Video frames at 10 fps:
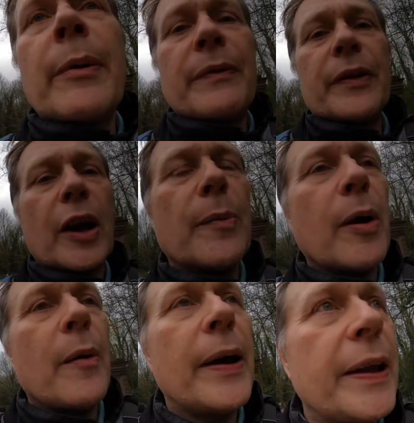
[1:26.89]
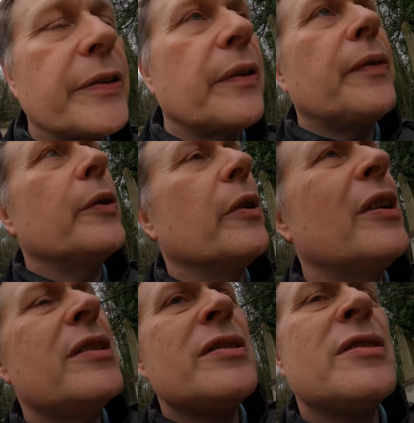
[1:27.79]
I went for the GoPro eight because I thought
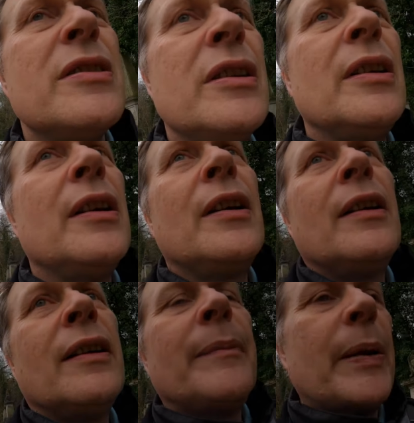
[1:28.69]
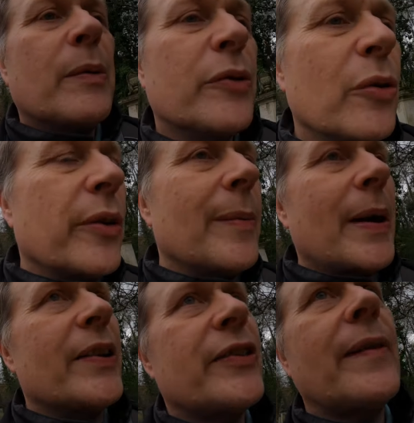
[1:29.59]
people were talking
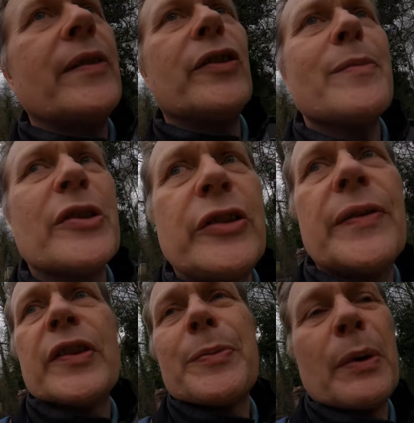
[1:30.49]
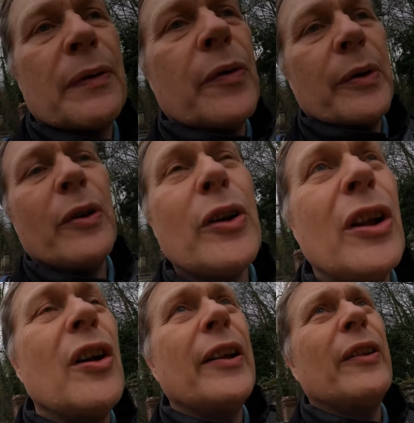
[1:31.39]
about the seven, there's not much difference, but I thought
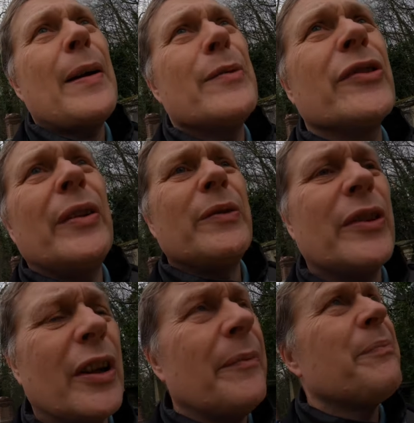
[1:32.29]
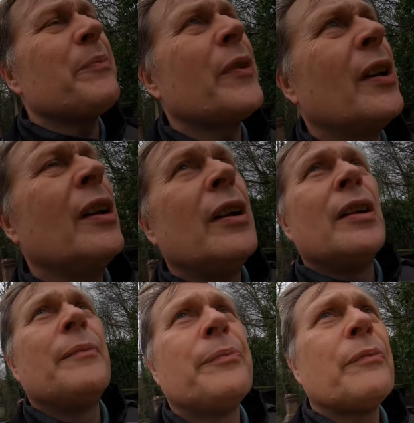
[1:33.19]
online on Amazon it was like
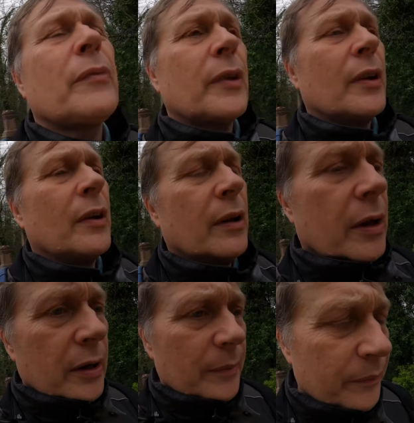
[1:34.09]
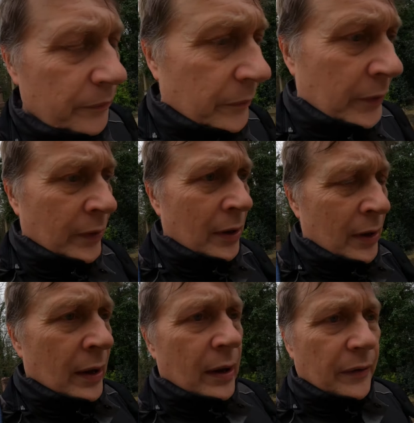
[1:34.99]
um,
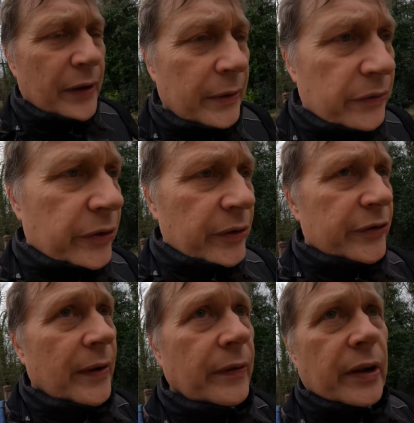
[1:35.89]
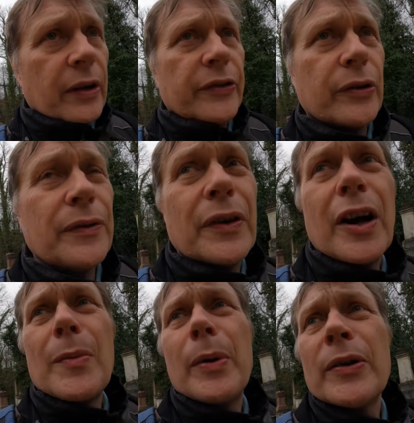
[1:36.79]
I think it was two seventy I saw for a
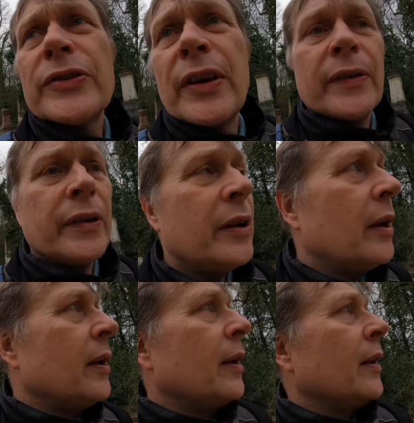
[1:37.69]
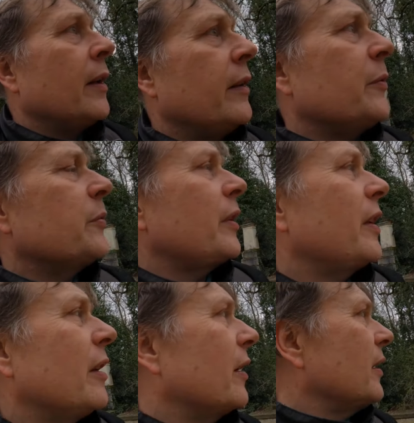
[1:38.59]
GoPro seven, and this was
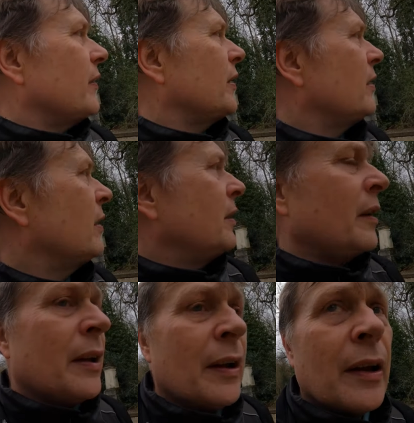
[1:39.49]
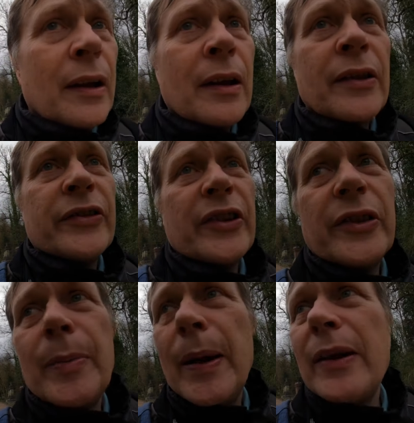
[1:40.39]
only like another
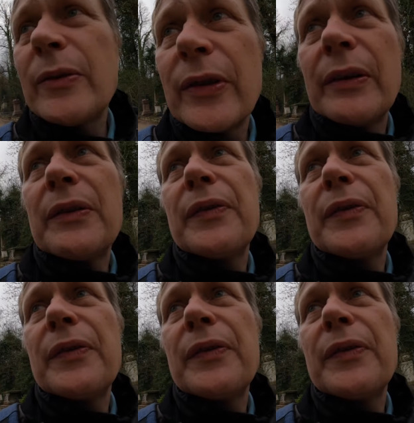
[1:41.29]
sixty pounds or something.